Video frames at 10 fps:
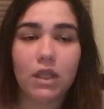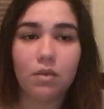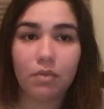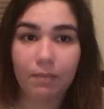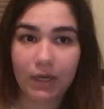
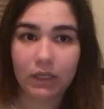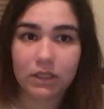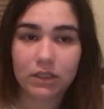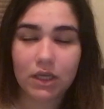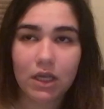
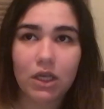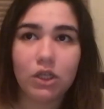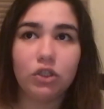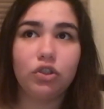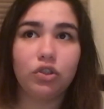minis.
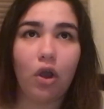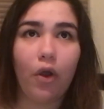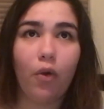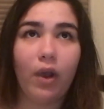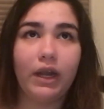
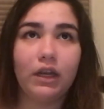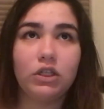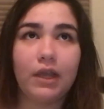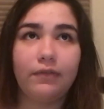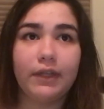So I need to
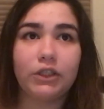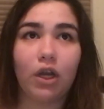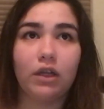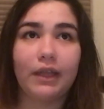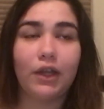definitely
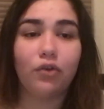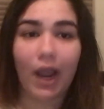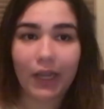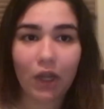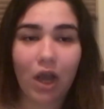start like
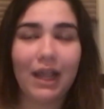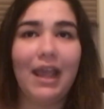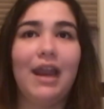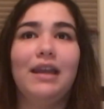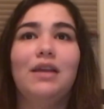cracking on it
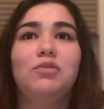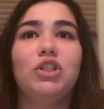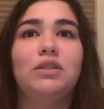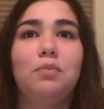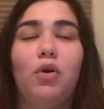and
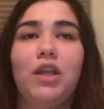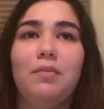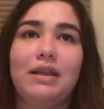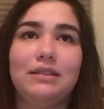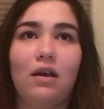just
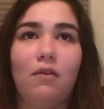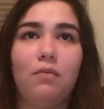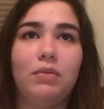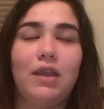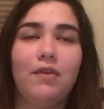
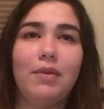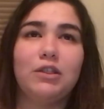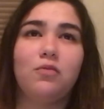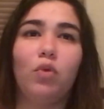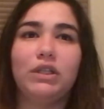giving
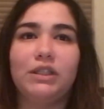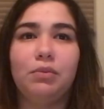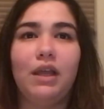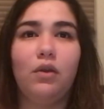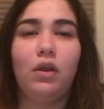myself more
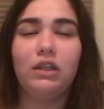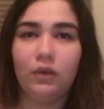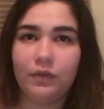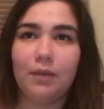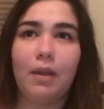discipline in
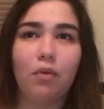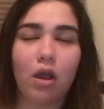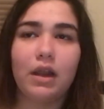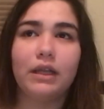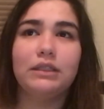using my
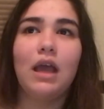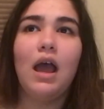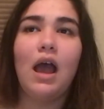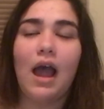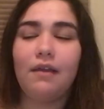products.
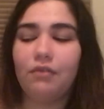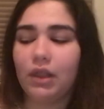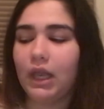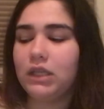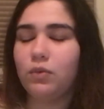I've
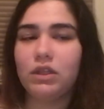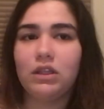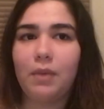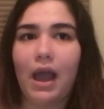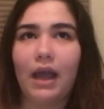realized within
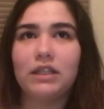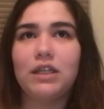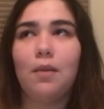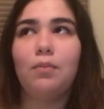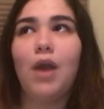the past
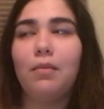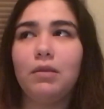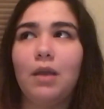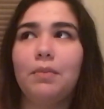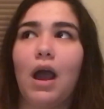
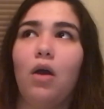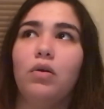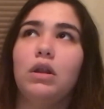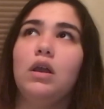probably about